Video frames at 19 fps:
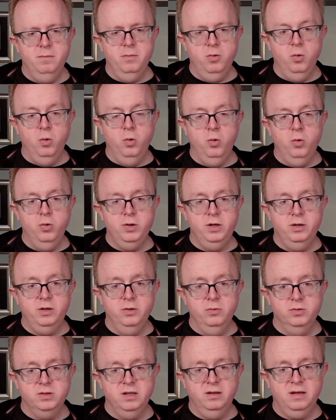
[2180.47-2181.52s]
Or you can
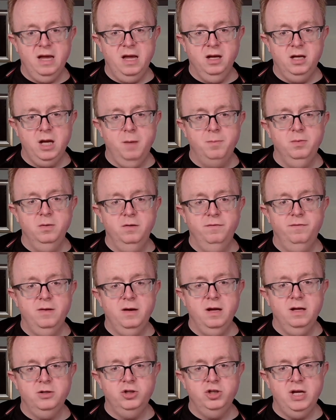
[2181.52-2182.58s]
also get a couple of
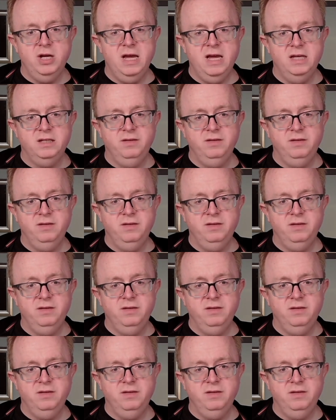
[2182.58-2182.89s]
chairs.